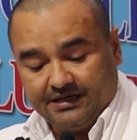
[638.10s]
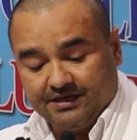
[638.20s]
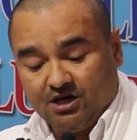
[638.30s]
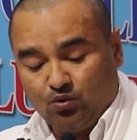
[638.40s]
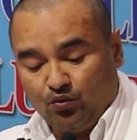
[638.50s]

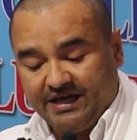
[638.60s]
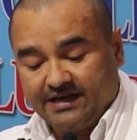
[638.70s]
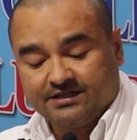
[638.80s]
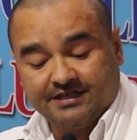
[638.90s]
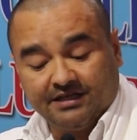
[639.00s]
either we
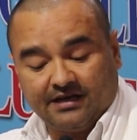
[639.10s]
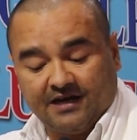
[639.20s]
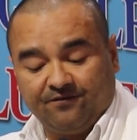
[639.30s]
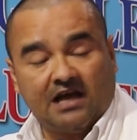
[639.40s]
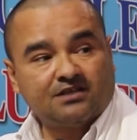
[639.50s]
exceed
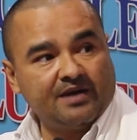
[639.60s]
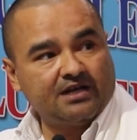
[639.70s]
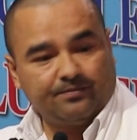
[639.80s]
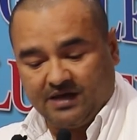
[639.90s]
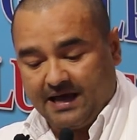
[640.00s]
the
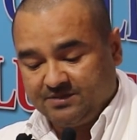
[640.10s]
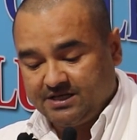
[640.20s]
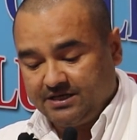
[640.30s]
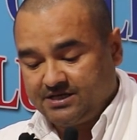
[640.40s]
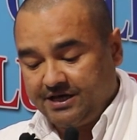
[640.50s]
investment of the
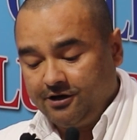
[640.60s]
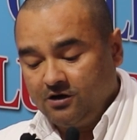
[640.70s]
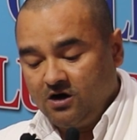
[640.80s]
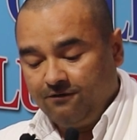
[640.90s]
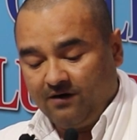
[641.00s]

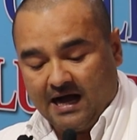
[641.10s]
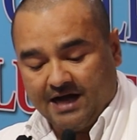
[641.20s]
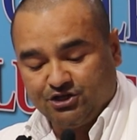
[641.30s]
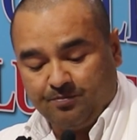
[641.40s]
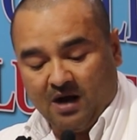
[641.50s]
MCC for
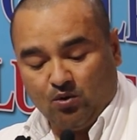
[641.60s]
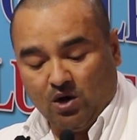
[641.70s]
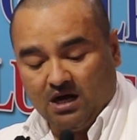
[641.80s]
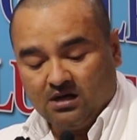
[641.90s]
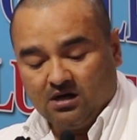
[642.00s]

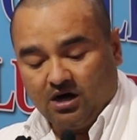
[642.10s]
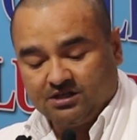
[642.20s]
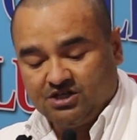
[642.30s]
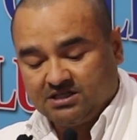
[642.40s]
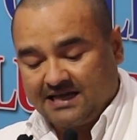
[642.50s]
hydropower
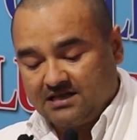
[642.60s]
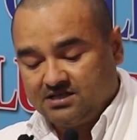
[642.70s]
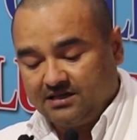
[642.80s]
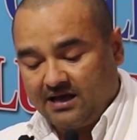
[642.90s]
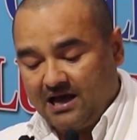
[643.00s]
or just
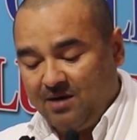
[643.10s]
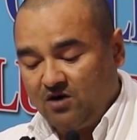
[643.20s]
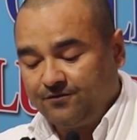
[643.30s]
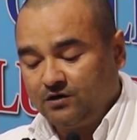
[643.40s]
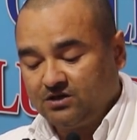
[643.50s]
cancel the
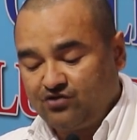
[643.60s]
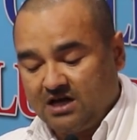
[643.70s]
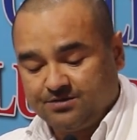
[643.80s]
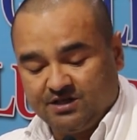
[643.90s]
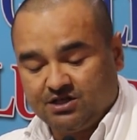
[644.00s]
amount for the
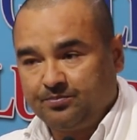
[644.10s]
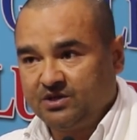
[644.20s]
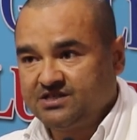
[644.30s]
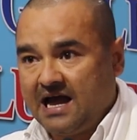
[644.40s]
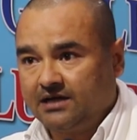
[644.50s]
transmission
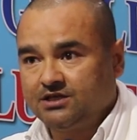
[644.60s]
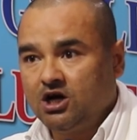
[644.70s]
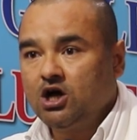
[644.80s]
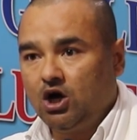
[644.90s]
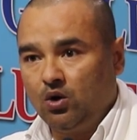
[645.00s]
project
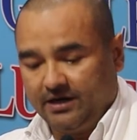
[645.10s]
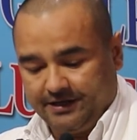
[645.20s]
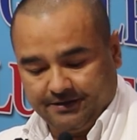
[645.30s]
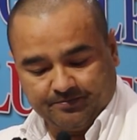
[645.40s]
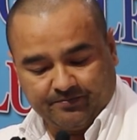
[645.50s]

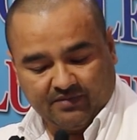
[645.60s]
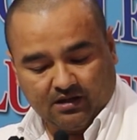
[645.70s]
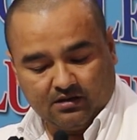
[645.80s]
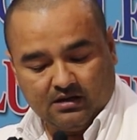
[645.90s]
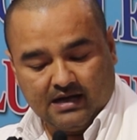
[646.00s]
only.
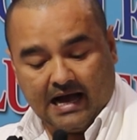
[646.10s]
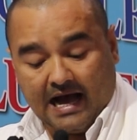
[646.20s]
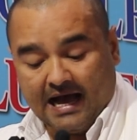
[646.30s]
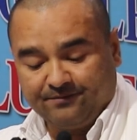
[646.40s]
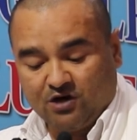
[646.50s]

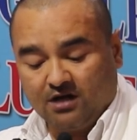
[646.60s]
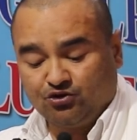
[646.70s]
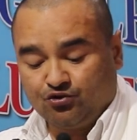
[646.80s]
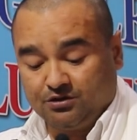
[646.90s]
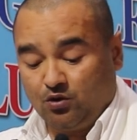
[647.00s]
I have
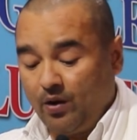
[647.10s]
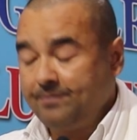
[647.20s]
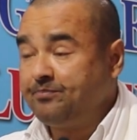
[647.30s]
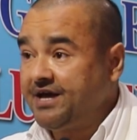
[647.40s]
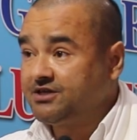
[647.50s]
gone through the
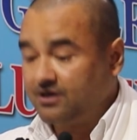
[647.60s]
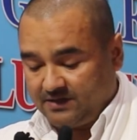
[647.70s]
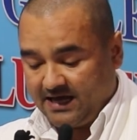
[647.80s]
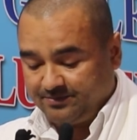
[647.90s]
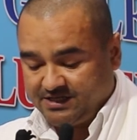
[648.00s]
webpage of
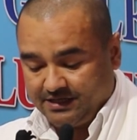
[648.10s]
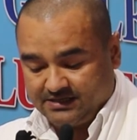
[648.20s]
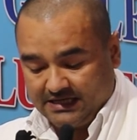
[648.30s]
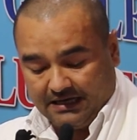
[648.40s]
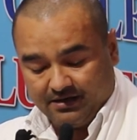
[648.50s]
the
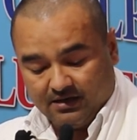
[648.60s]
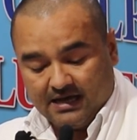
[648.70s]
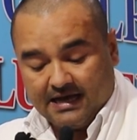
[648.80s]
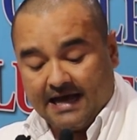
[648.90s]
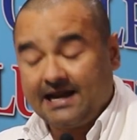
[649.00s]
MCC
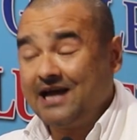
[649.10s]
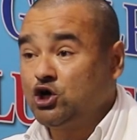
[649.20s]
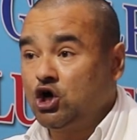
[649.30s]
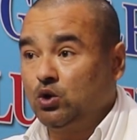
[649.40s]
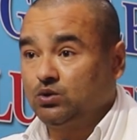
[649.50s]
and
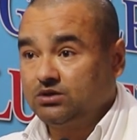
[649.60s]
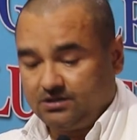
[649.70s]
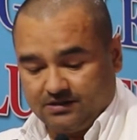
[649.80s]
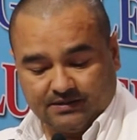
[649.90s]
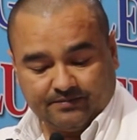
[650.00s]
I
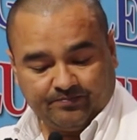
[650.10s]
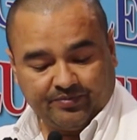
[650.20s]
quote,